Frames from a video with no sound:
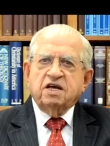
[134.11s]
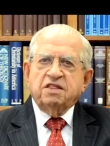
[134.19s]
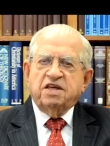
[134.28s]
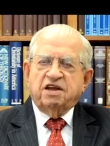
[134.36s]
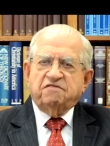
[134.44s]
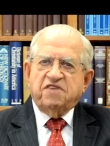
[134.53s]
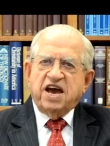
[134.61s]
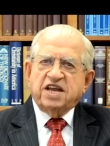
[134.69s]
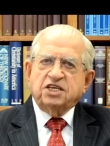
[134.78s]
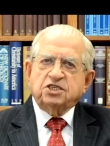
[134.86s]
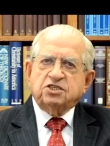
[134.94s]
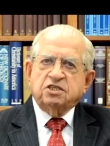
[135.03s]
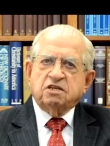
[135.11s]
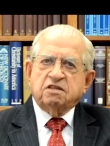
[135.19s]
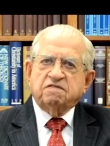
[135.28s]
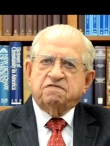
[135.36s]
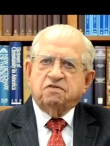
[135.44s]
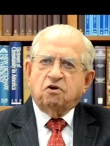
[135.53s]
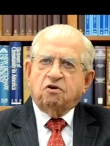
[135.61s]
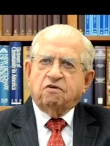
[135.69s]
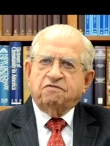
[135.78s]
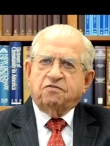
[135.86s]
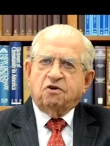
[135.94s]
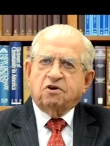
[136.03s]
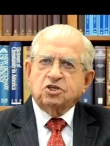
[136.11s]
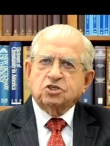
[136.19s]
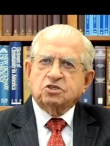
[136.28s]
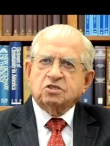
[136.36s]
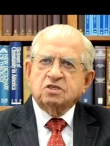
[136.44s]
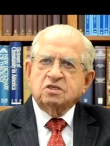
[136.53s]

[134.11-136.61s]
then vanished into the forest.